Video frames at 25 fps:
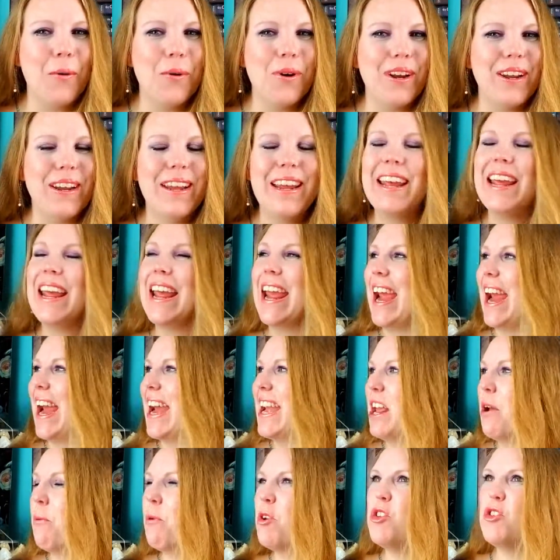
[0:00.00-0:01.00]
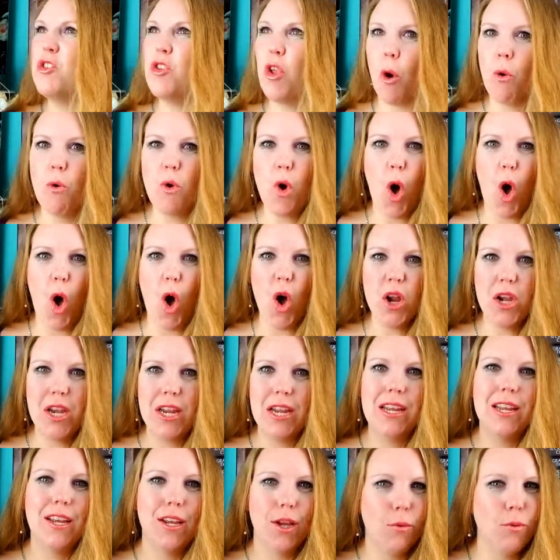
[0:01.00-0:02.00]
And it was so
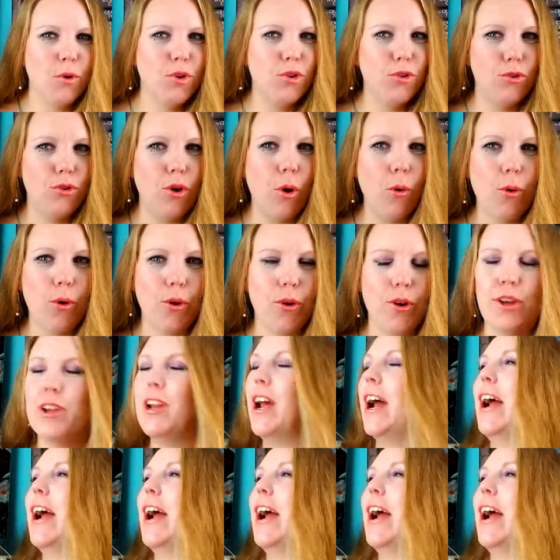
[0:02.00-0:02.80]
good. It was so good.